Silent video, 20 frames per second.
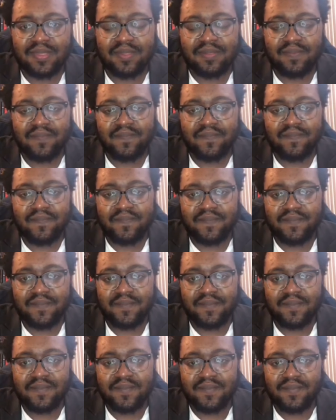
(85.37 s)

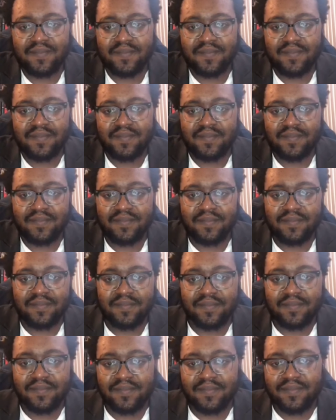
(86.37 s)

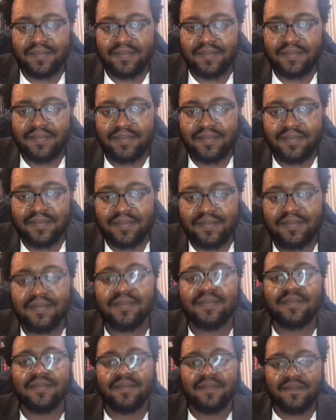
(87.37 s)

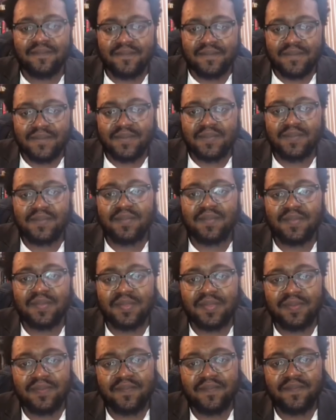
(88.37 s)

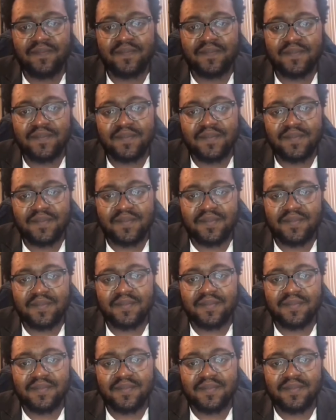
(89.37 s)
No words are spoken by the person on screen.